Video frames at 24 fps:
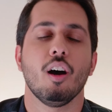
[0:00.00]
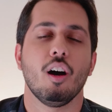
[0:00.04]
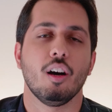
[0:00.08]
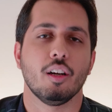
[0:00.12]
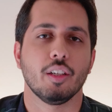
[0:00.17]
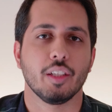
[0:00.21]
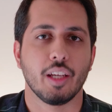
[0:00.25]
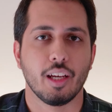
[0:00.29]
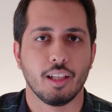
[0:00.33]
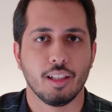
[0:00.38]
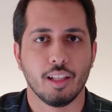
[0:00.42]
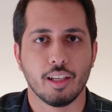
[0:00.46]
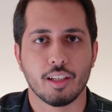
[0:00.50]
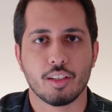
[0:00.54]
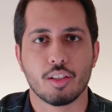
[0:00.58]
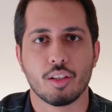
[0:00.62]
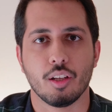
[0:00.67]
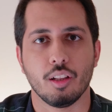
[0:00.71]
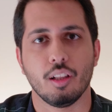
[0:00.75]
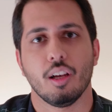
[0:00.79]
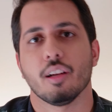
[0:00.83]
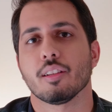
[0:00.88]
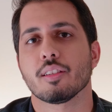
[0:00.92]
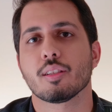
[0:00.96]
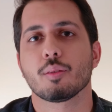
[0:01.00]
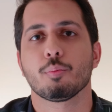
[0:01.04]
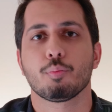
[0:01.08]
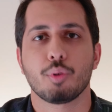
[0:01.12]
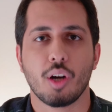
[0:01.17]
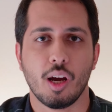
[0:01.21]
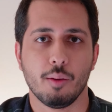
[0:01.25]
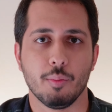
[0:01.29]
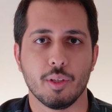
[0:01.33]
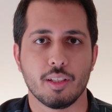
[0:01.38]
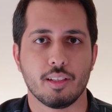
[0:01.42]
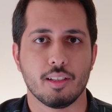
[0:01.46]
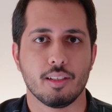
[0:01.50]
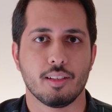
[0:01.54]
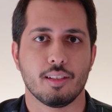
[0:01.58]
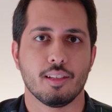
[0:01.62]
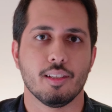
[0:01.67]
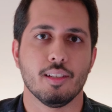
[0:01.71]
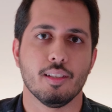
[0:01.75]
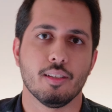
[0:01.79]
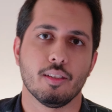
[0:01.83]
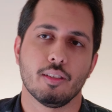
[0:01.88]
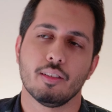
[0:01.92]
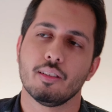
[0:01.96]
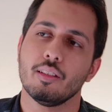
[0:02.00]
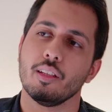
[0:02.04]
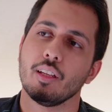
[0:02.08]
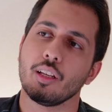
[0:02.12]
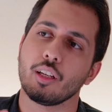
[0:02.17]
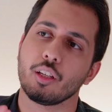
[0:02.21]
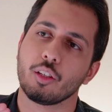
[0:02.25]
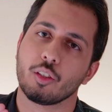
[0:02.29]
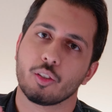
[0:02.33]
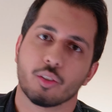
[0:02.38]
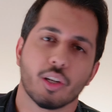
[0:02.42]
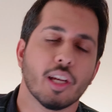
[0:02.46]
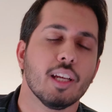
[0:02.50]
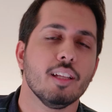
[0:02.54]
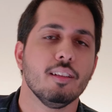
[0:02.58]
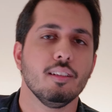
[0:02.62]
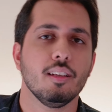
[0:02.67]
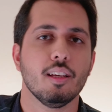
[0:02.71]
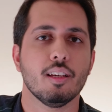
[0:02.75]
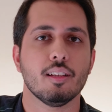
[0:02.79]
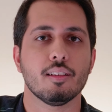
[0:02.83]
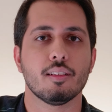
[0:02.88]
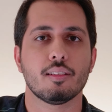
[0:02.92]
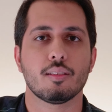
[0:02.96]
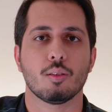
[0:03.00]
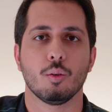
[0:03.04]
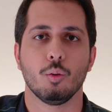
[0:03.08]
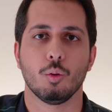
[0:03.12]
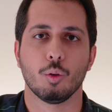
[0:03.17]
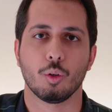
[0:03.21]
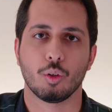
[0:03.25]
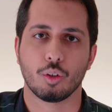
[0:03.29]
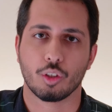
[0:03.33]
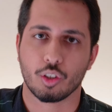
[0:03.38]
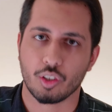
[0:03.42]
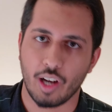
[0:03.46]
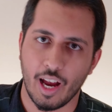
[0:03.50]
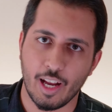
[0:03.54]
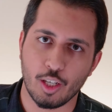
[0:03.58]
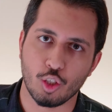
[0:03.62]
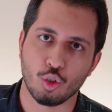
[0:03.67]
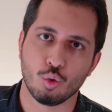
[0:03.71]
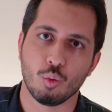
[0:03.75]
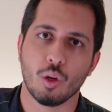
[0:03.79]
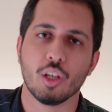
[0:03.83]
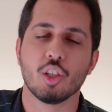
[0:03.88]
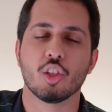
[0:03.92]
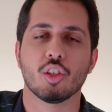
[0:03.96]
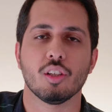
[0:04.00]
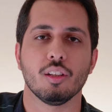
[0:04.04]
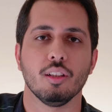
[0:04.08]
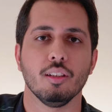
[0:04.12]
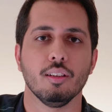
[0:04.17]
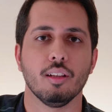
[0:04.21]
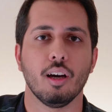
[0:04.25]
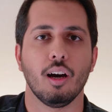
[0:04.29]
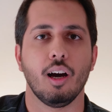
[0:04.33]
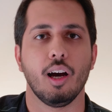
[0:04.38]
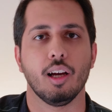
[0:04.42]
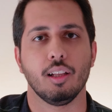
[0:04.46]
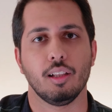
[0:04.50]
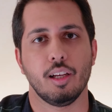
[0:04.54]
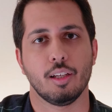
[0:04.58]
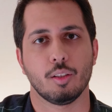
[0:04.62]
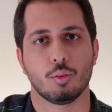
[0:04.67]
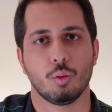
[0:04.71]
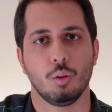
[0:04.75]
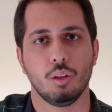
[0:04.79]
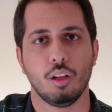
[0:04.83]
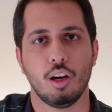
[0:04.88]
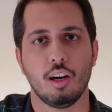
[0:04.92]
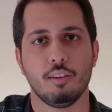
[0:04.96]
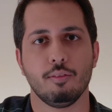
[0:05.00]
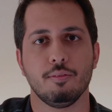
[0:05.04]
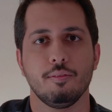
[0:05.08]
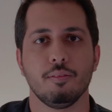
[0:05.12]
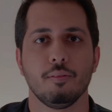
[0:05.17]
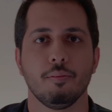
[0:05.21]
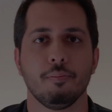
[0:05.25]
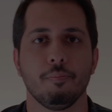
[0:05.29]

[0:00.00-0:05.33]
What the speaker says: Arri Alexa LUTs promises is the gradient or graduation in the highlight roll-off.